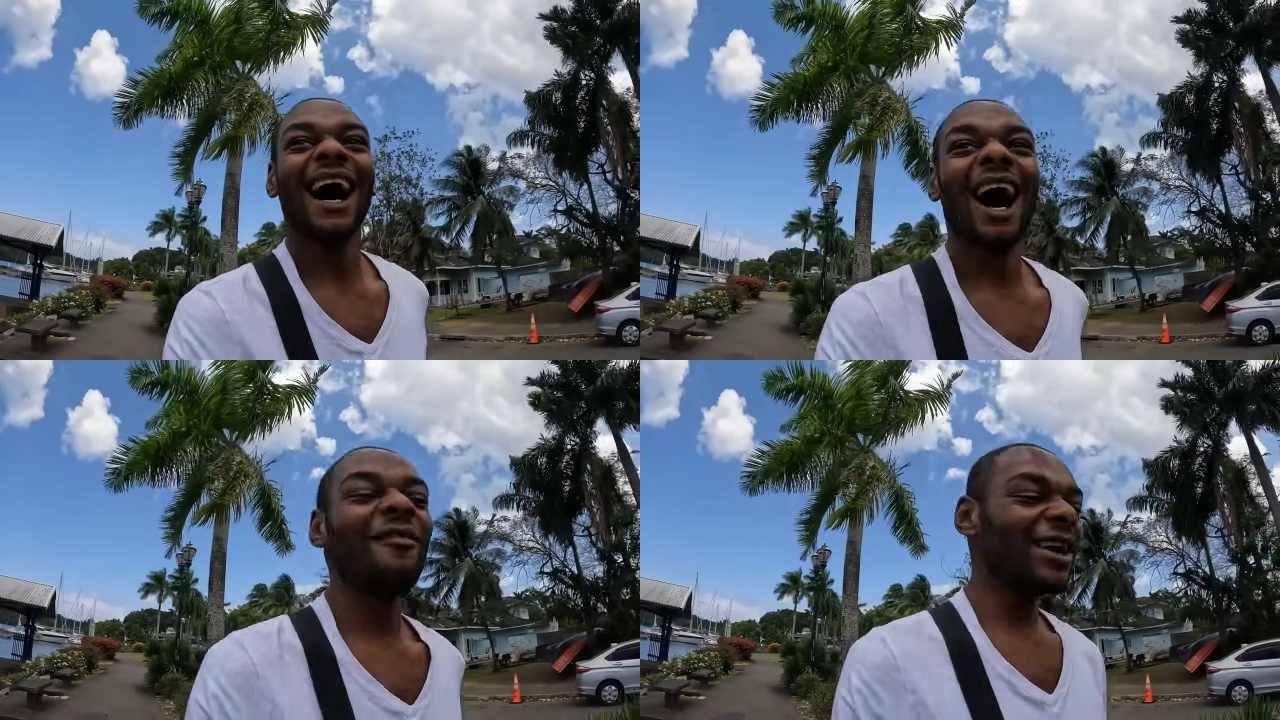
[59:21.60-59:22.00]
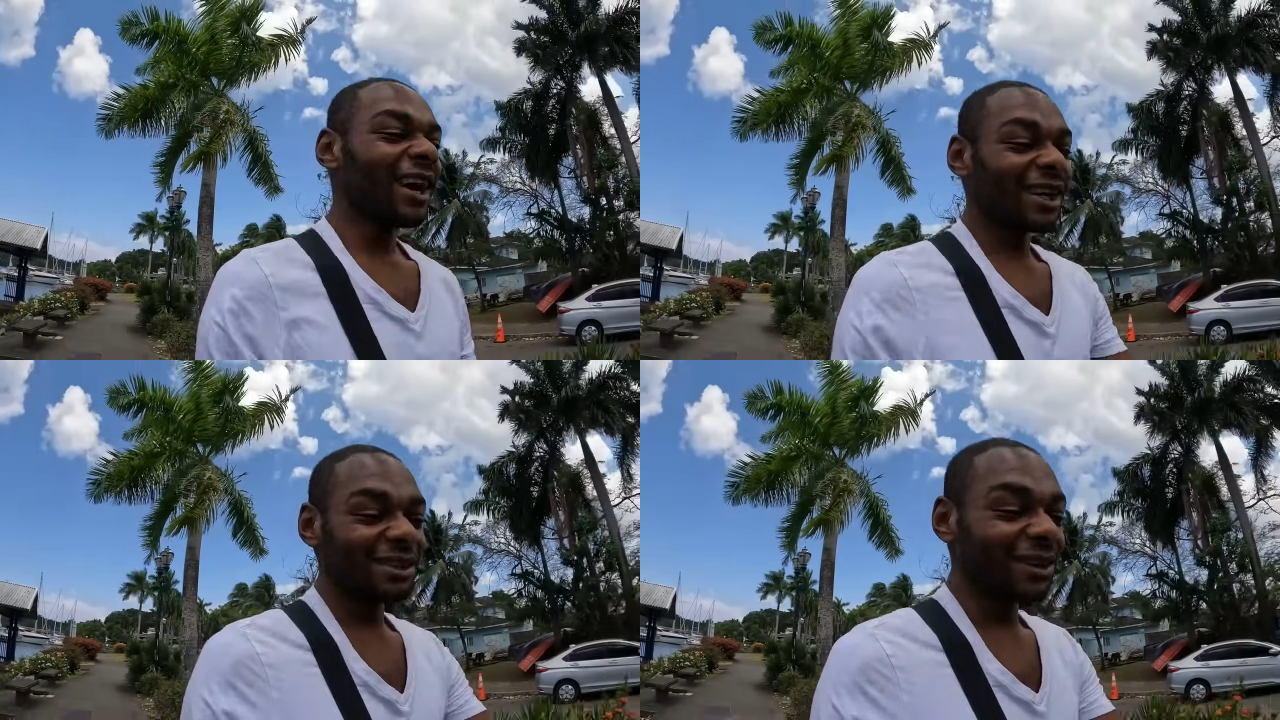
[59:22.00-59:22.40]
I mean,
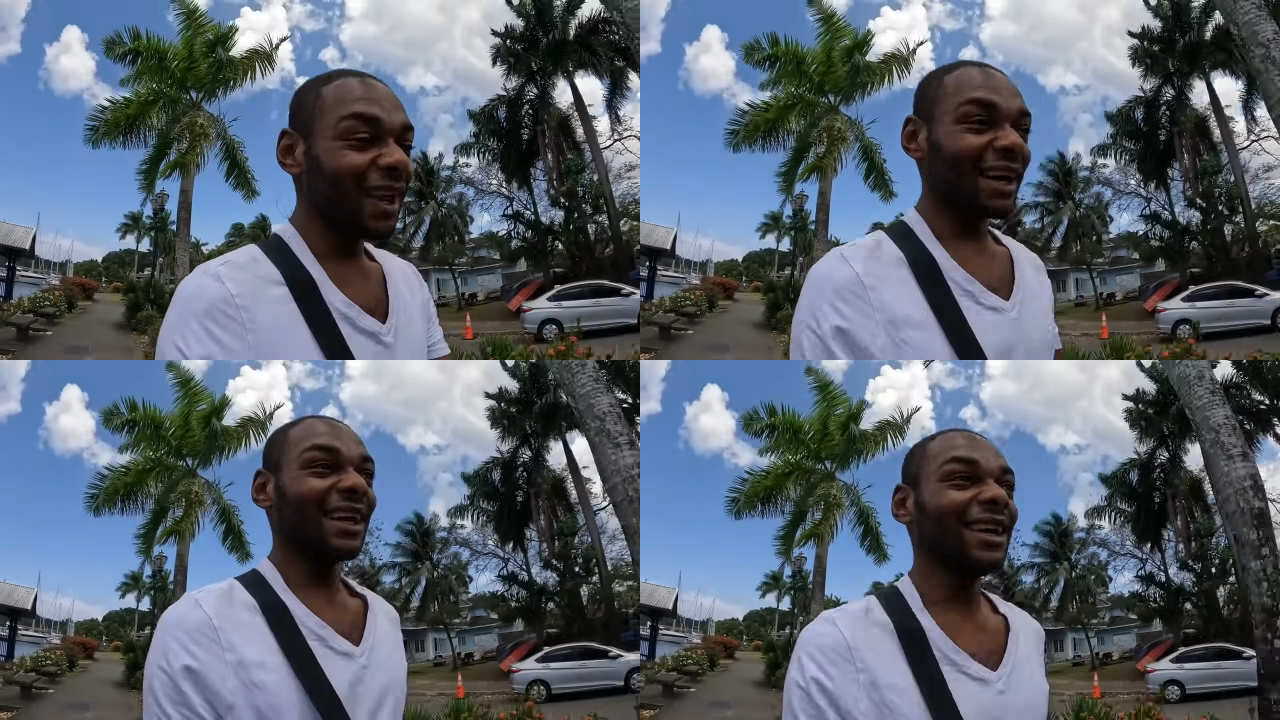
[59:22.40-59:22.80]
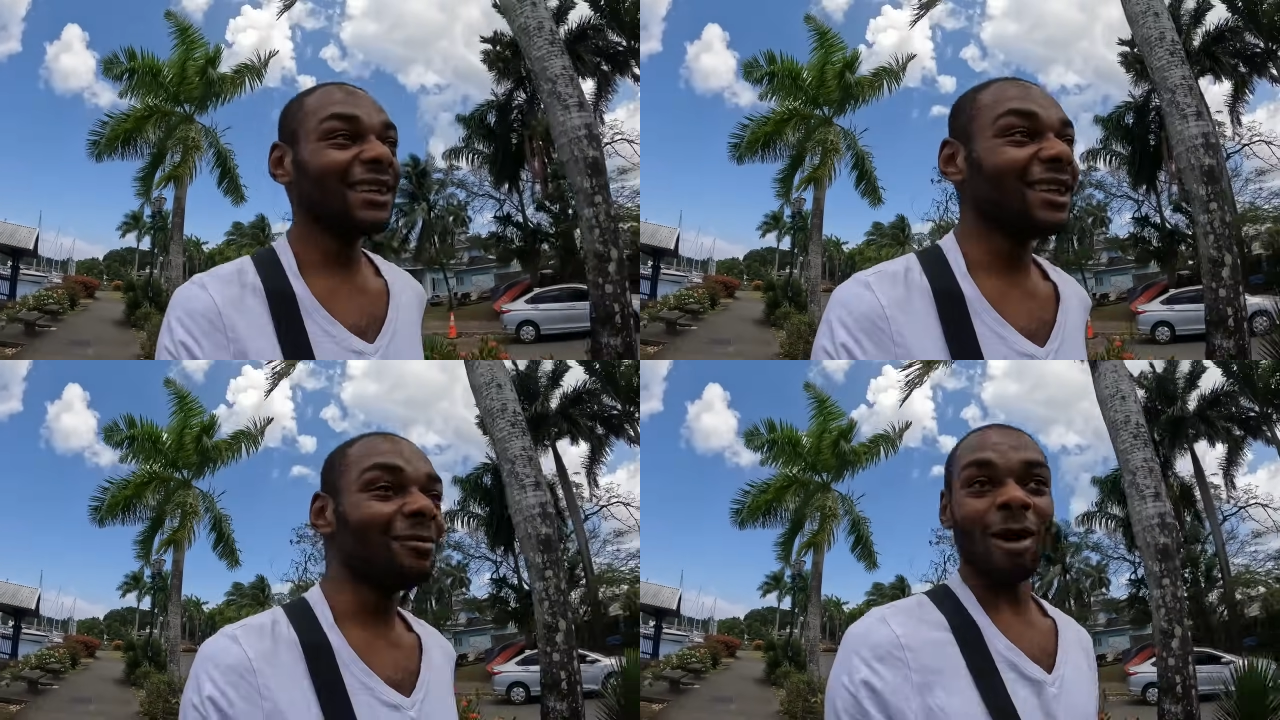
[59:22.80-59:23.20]
I can do that in
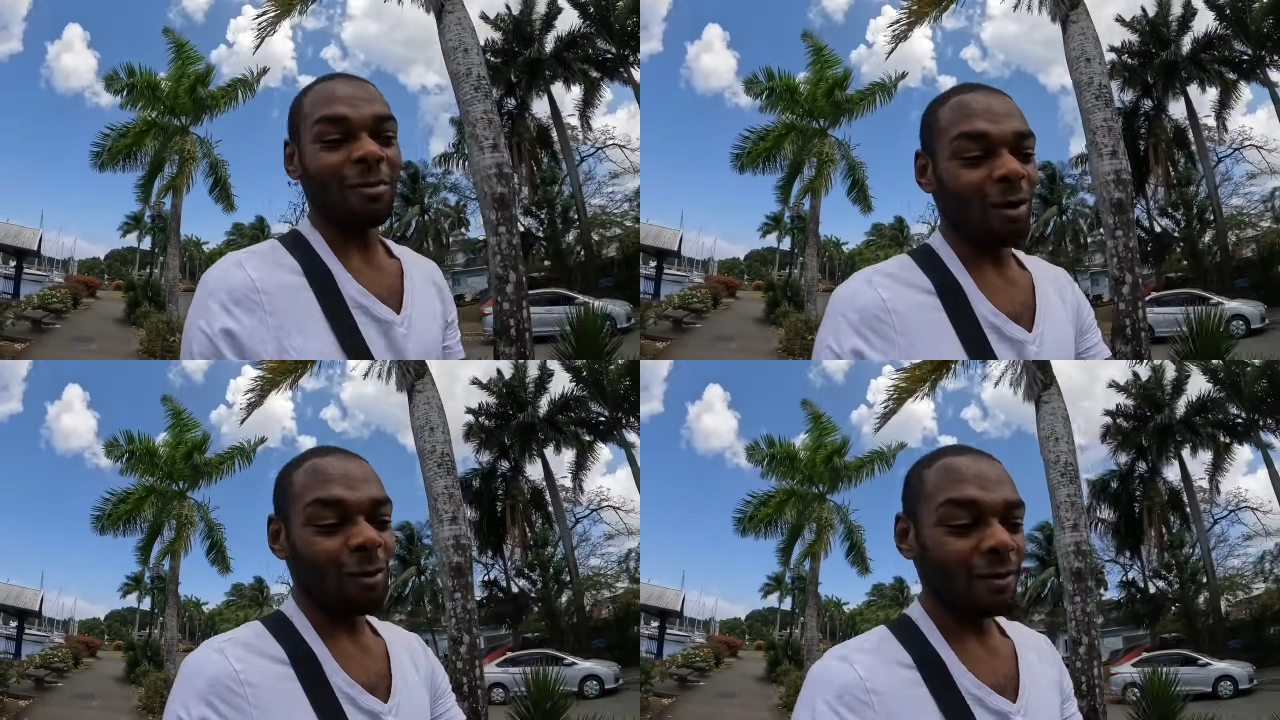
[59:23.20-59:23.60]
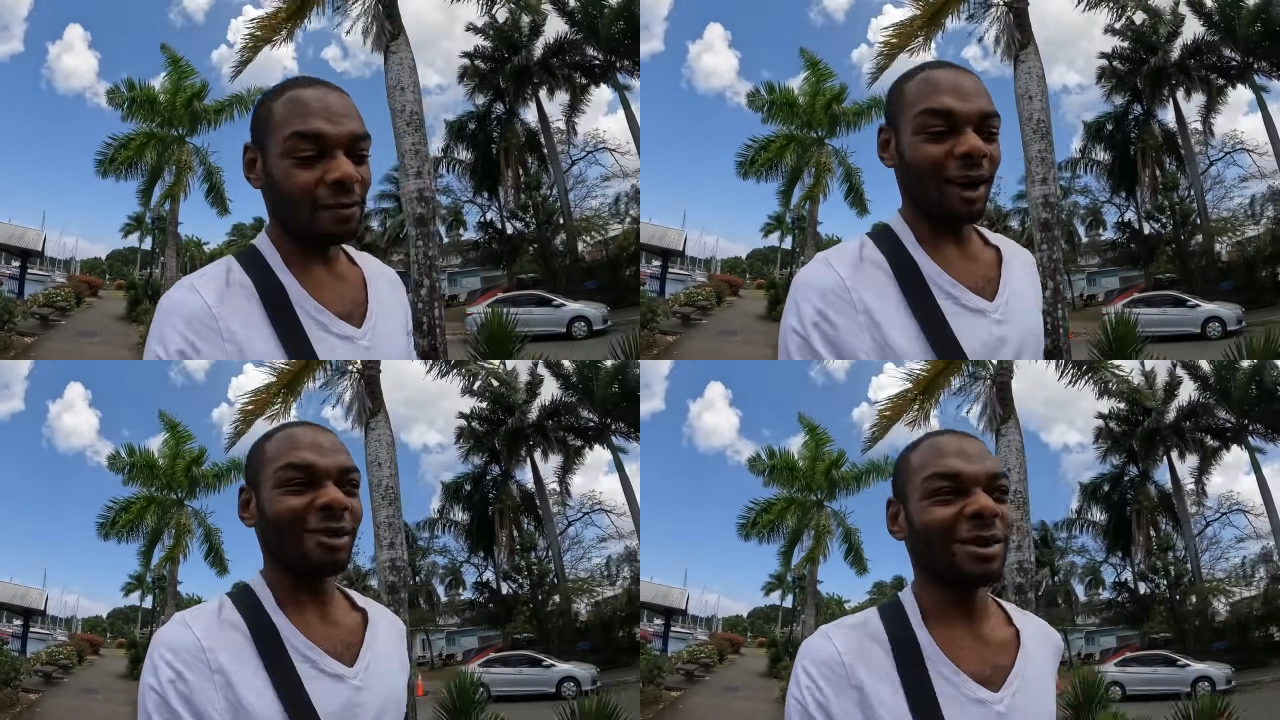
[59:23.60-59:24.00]
England and my mind will be
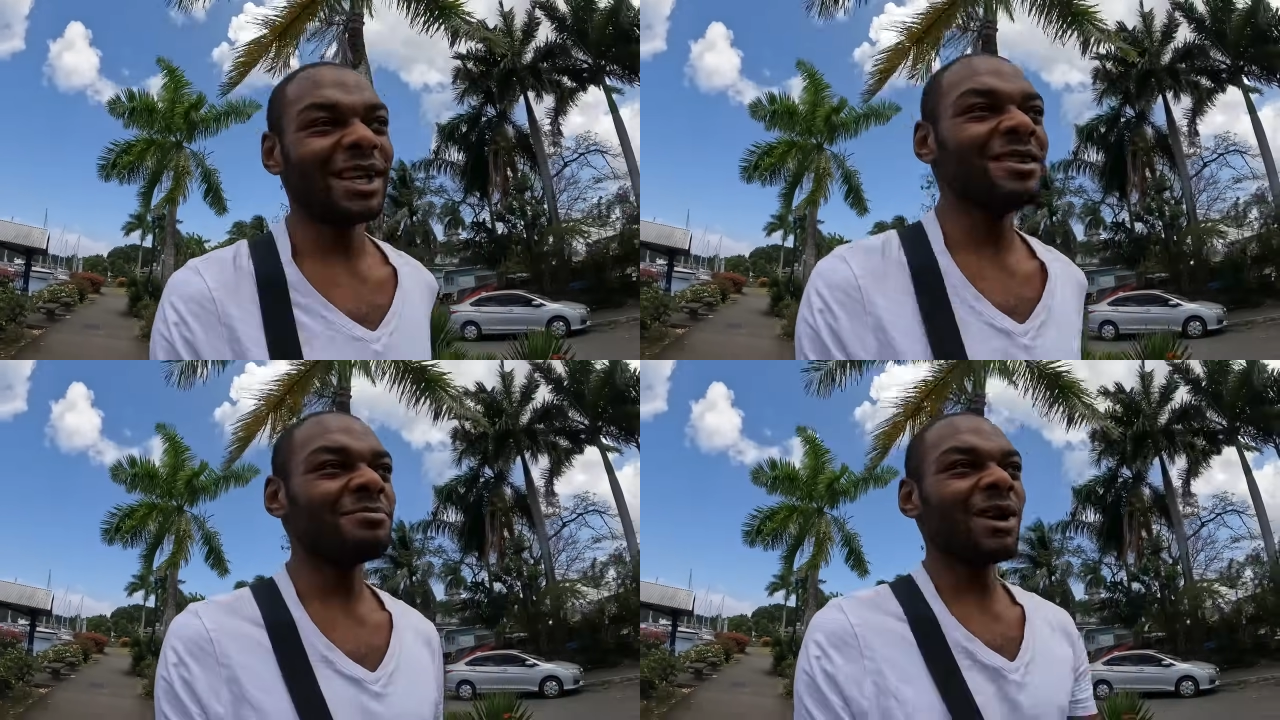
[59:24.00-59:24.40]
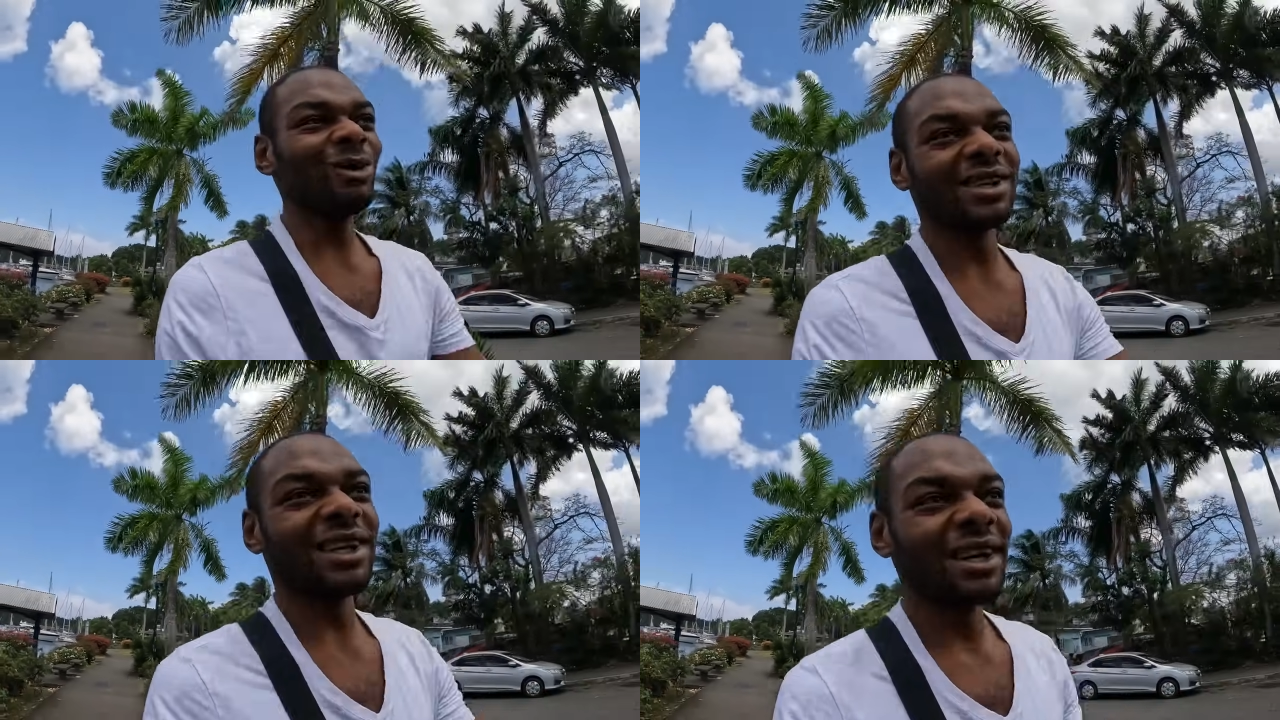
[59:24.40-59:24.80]
fucked, but it's
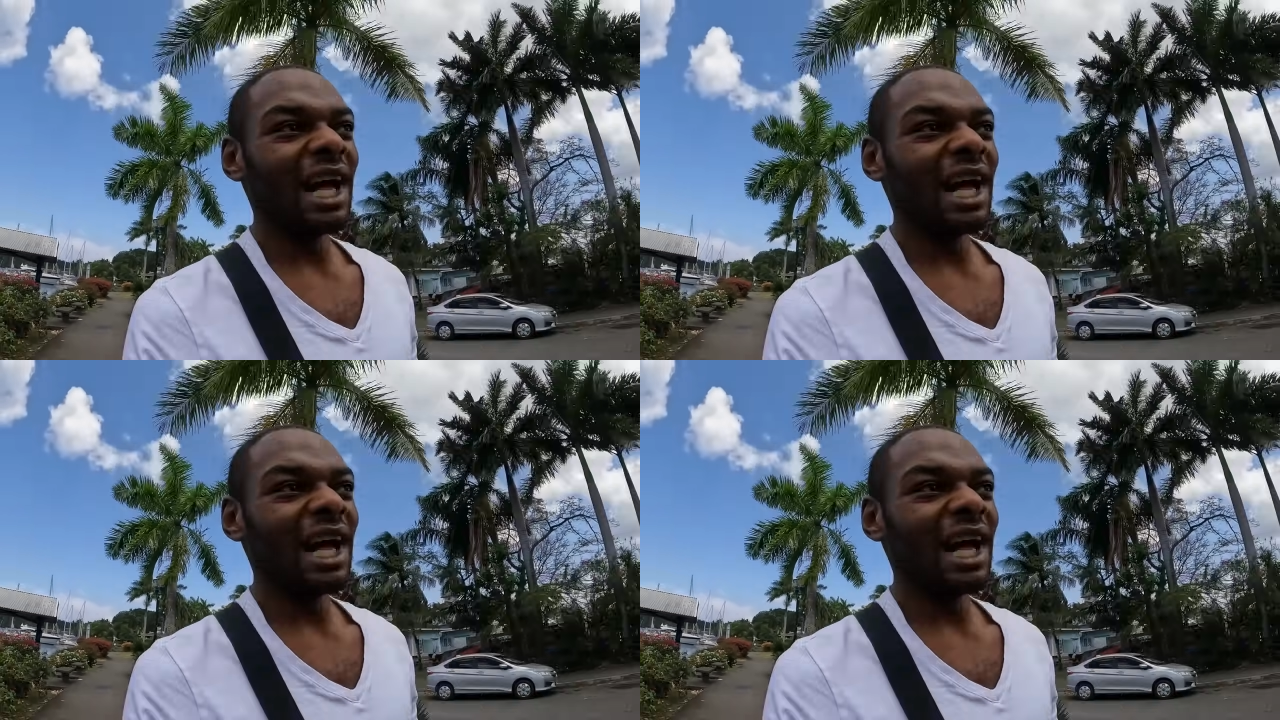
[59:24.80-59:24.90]
melted.